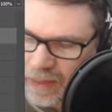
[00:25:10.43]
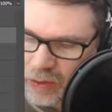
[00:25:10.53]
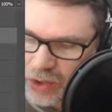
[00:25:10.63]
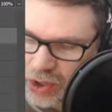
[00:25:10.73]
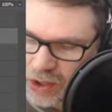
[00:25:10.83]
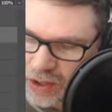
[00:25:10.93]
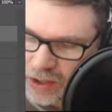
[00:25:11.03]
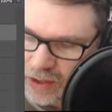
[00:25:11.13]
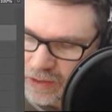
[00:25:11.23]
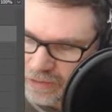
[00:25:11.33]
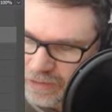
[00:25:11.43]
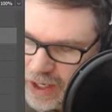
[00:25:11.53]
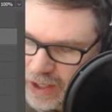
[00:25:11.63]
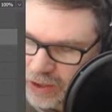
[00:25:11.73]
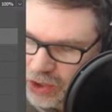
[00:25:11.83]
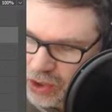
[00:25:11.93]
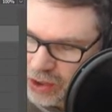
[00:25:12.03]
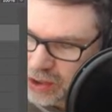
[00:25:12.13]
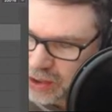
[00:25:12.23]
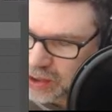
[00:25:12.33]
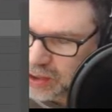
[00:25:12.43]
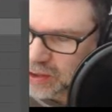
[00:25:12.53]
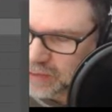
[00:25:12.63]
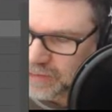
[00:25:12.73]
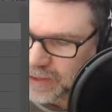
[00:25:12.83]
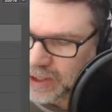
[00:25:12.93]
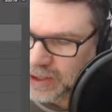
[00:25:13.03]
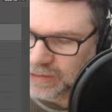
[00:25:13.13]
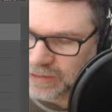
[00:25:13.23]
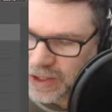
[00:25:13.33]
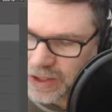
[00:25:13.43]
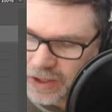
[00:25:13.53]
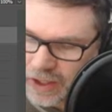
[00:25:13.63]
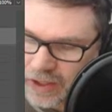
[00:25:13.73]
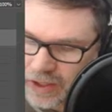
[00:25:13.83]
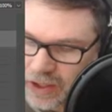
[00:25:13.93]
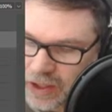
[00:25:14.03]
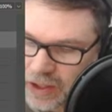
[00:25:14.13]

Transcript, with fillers: Which is fine and good, good and fine, fine and dandy.